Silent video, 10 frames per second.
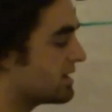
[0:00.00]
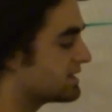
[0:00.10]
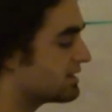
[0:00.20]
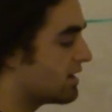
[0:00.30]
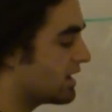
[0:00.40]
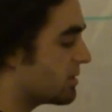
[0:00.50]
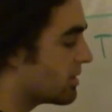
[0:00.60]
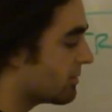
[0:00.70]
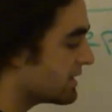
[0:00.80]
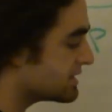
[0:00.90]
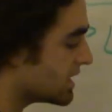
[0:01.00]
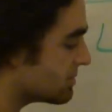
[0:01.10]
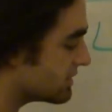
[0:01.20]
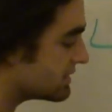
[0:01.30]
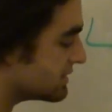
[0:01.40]
makes RNA polymerase
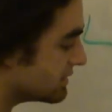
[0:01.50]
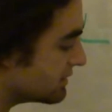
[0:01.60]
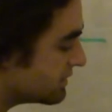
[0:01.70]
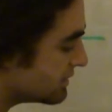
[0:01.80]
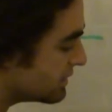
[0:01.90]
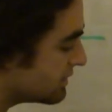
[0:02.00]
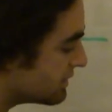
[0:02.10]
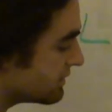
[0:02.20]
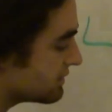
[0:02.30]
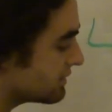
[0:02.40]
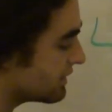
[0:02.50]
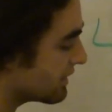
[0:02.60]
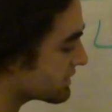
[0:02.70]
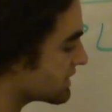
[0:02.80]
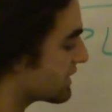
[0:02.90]
able to,
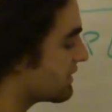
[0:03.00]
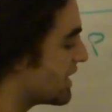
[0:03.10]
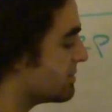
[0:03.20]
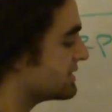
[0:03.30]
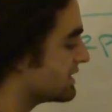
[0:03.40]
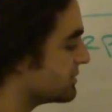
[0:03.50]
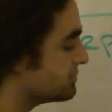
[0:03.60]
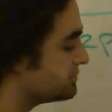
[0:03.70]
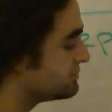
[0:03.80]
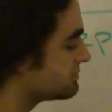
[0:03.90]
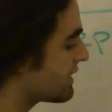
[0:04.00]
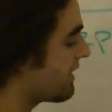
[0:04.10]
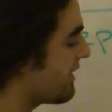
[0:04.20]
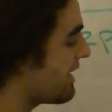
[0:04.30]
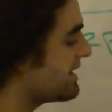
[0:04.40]
looks like a ribosome,
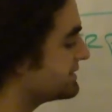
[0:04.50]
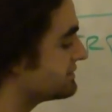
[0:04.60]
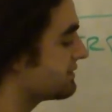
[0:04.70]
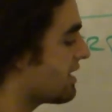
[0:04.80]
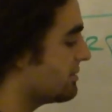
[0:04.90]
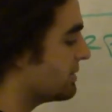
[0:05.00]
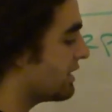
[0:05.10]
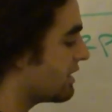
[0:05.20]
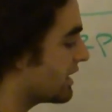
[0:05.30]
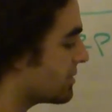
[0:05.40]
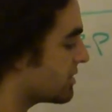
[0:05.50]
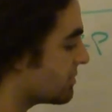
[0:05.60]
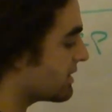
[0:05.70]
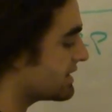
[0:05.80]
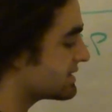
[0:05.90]
but RNA
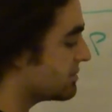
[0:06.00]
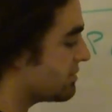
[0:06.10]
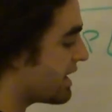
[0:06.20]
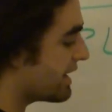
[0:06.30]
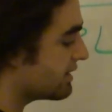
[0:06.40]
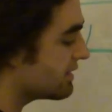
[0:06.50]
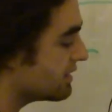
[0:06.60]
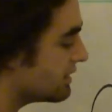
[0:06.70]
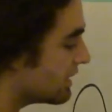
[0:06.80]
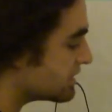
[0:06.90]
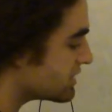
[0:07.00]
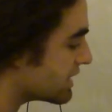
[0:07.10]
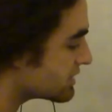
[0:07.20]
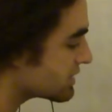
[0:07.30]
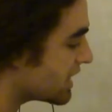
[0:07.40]
polymerase can bind and
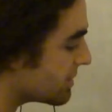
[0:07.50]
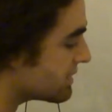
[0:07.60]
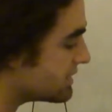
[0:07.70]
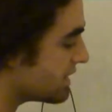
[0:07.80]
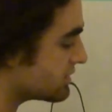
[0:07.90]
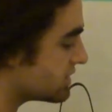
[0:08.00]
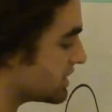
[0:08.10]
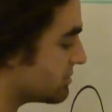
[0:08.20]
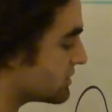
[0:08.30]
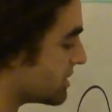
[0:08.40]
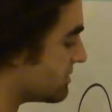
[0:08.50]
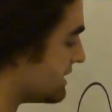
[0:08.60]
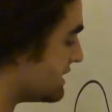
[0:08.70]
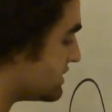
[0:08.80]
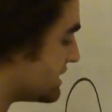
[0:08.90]
transcribe the downstream
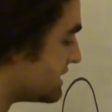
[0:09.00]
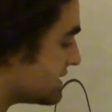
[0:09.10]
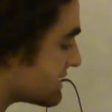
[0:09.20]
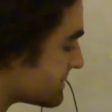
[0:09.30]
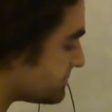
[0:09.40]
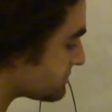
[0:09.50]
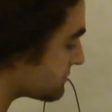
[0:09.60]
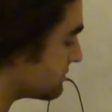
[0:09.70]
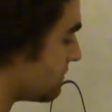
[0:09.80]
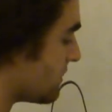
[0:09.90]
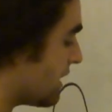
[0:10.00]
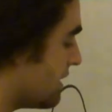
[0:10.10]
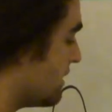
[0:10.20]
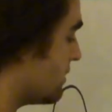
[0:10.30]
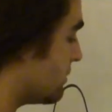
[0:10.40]
TRPE genes,
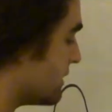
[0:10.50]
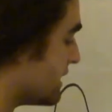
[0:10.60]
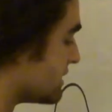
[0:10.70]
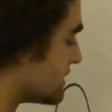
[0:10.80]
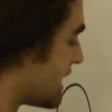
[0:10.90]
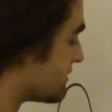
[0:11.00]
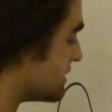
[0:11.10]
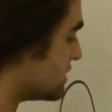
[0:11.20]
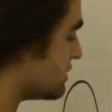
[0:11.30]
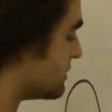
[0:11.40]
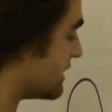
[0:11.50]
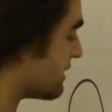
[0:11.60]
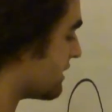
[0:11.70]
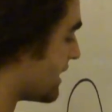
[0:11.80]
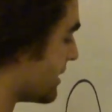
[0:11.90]
which have to do with